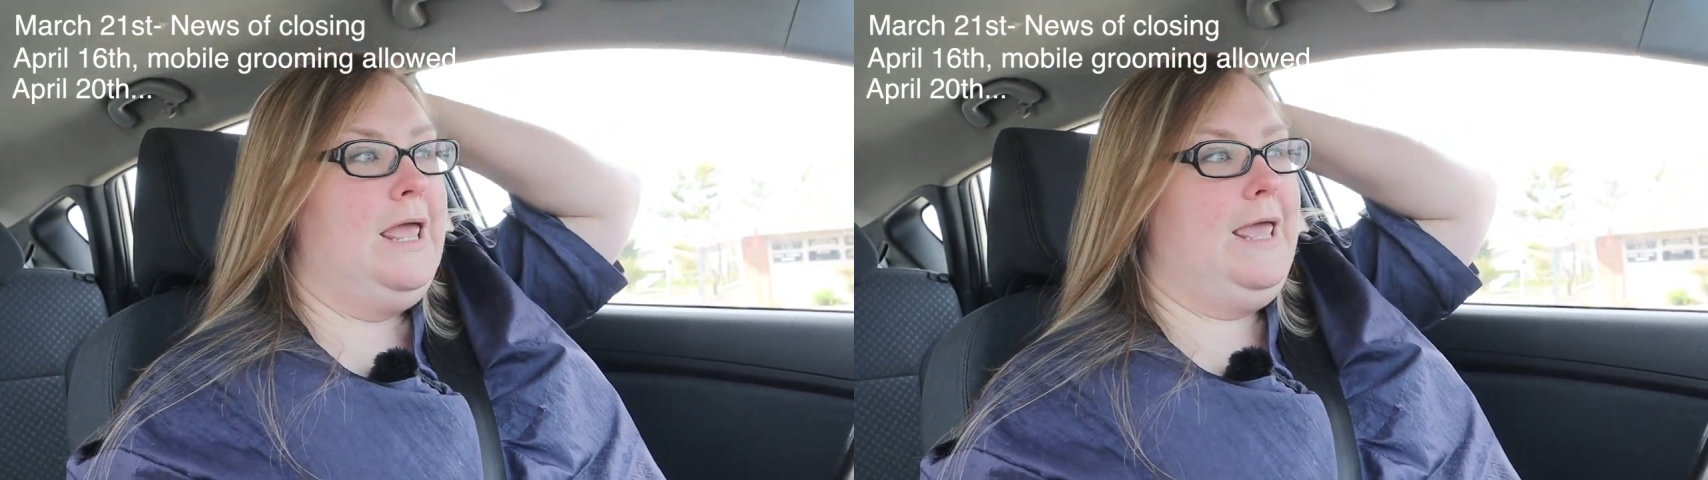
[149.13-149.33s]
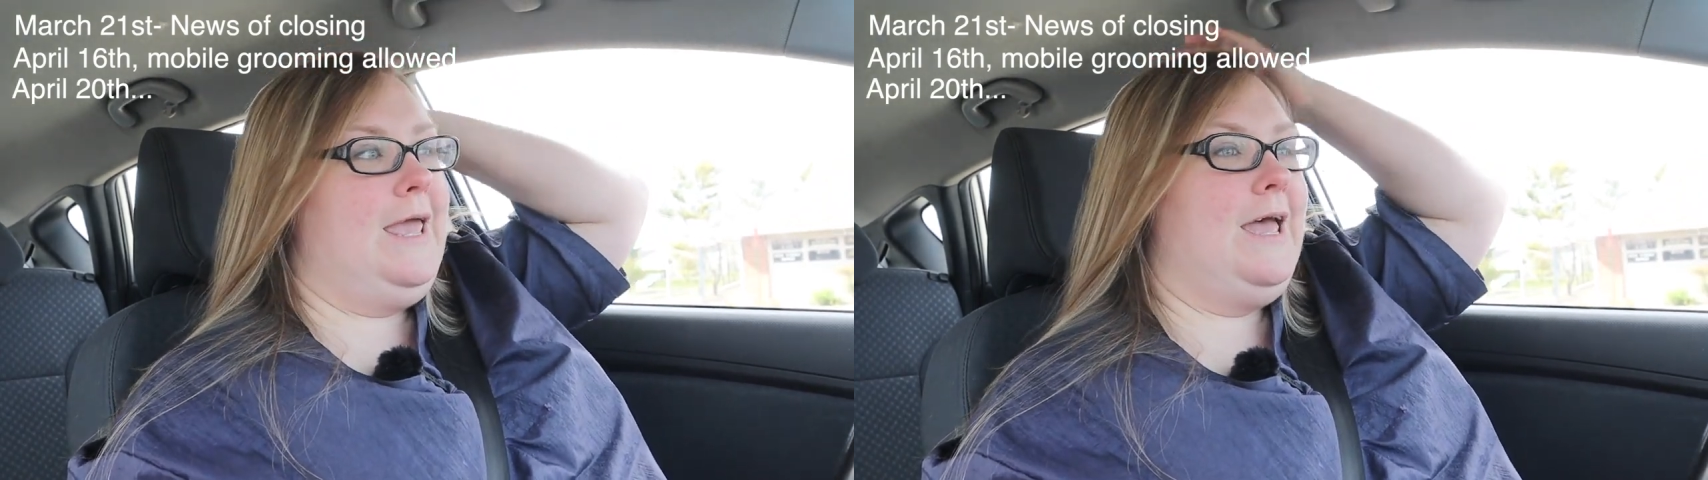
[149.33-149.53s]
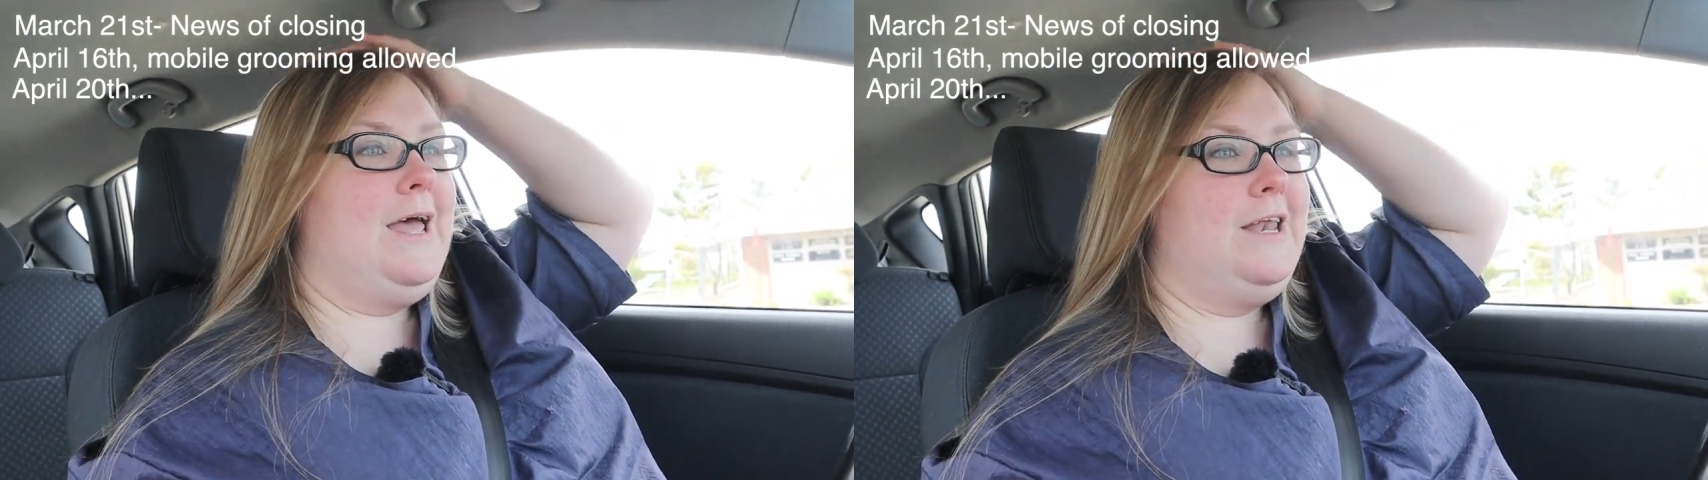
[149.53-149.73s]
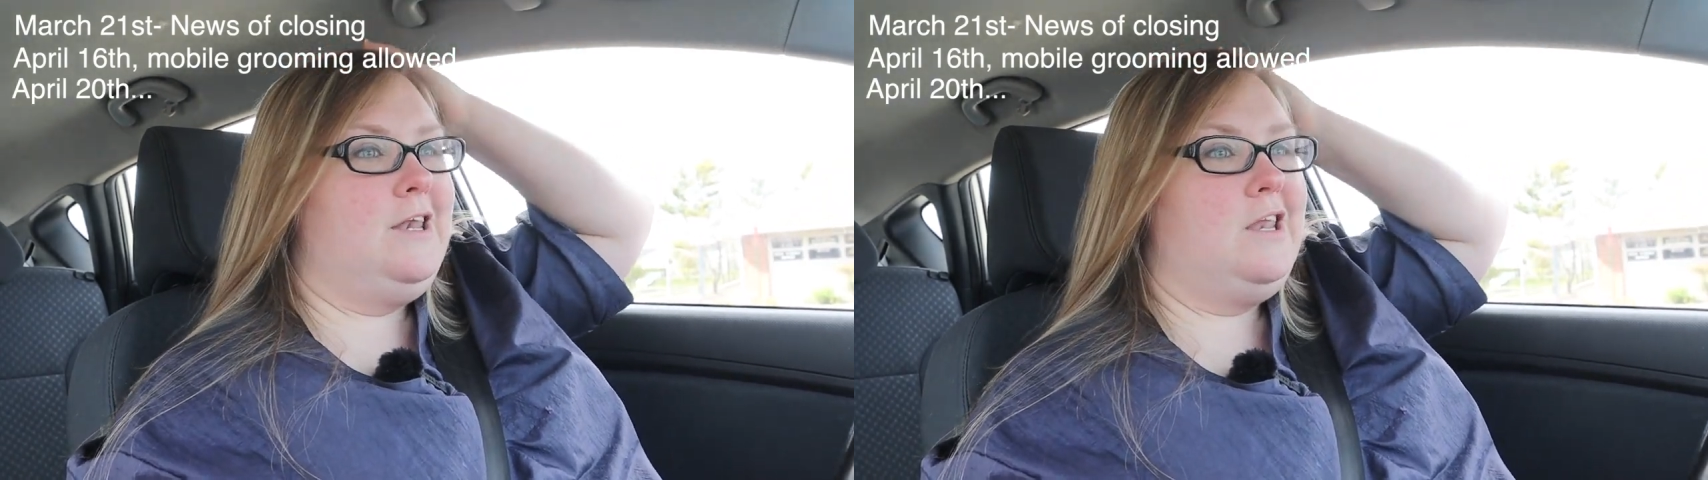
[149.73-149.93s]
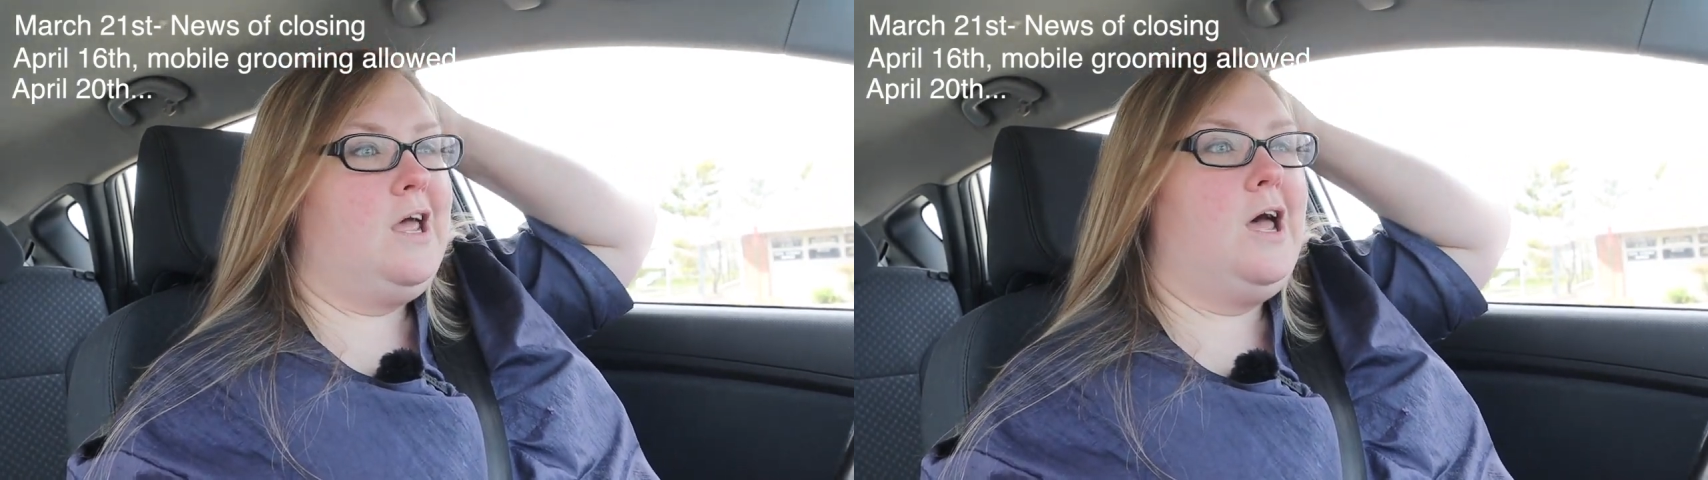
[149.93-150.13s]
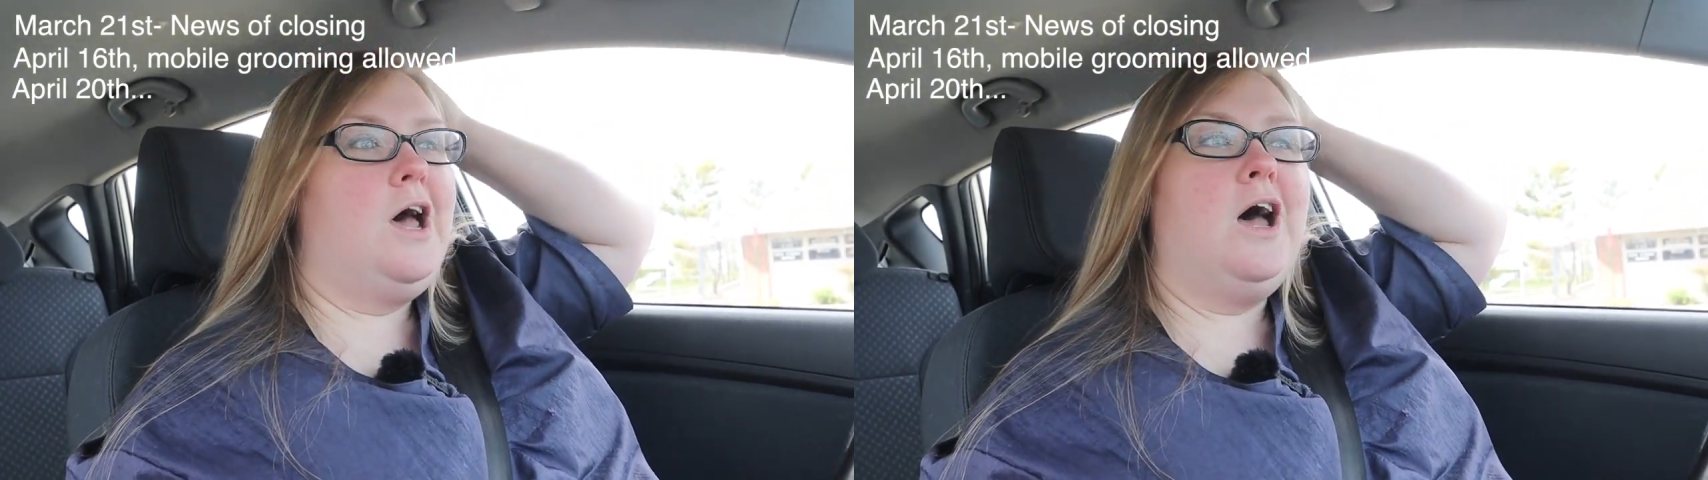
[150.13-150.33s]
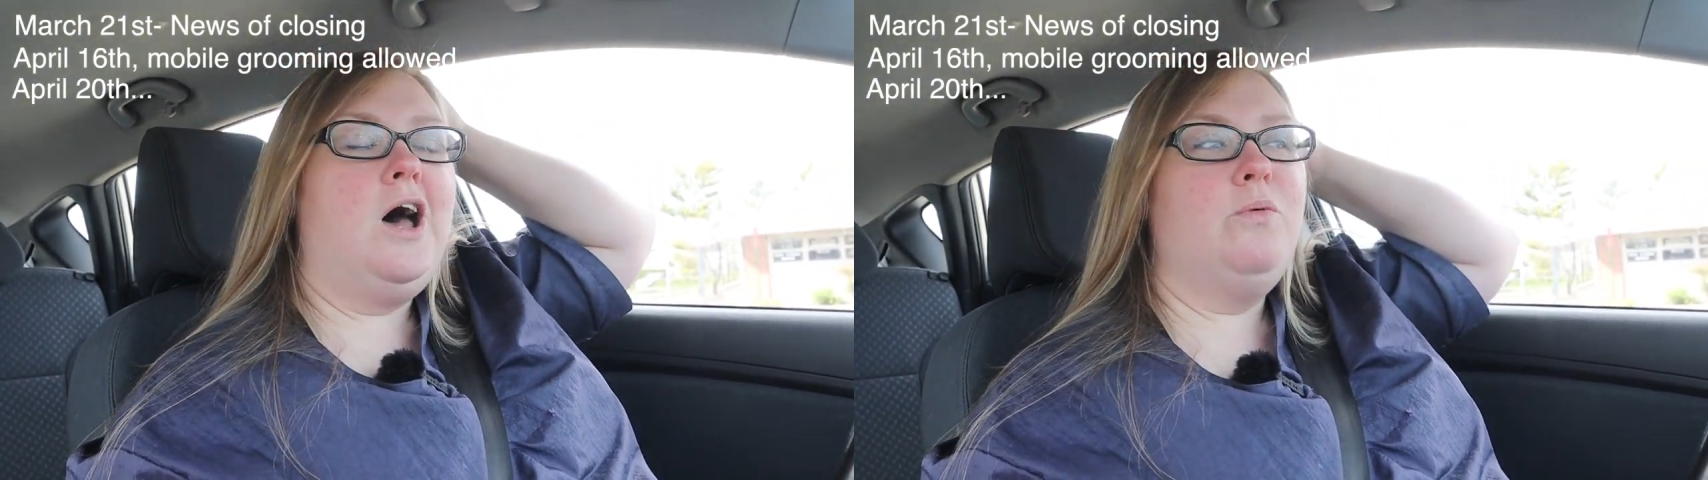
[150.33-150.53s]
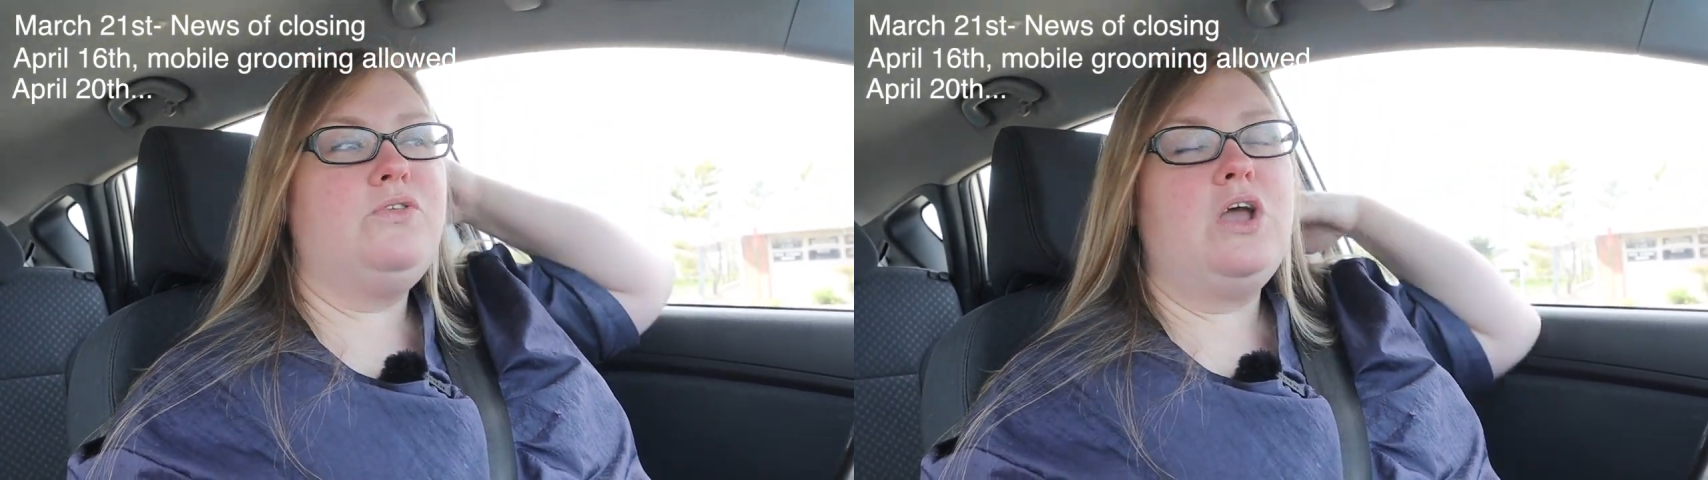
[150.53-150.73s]
And
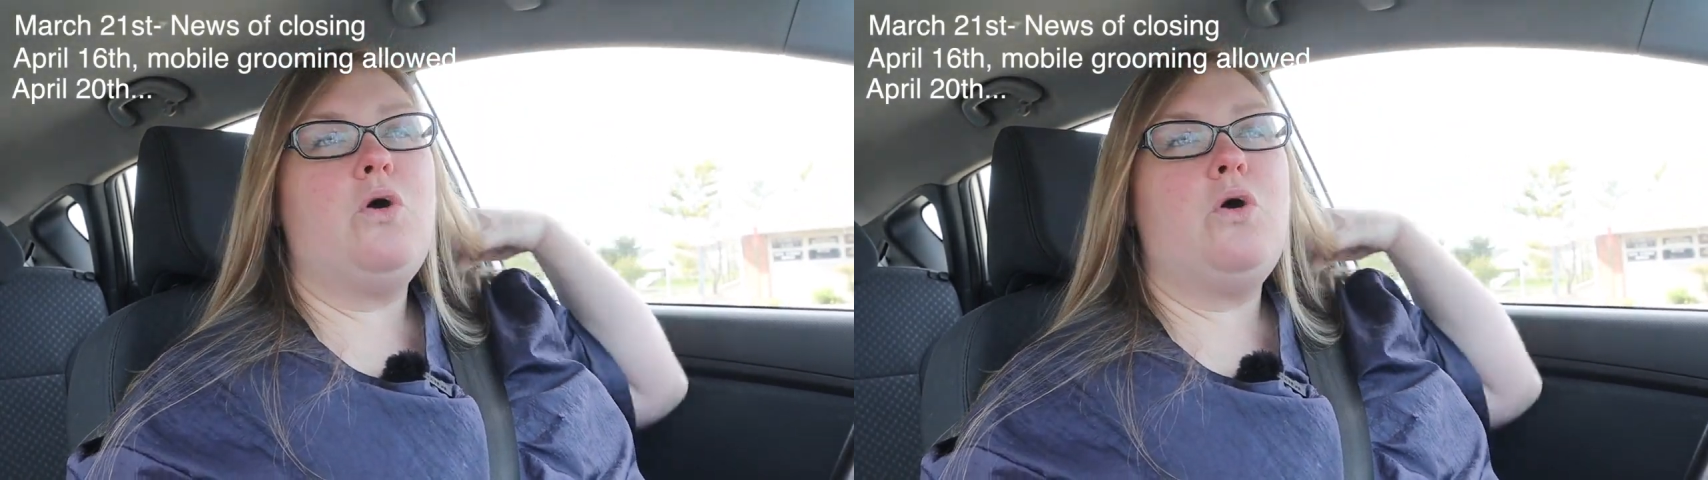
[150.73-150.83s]
I was like,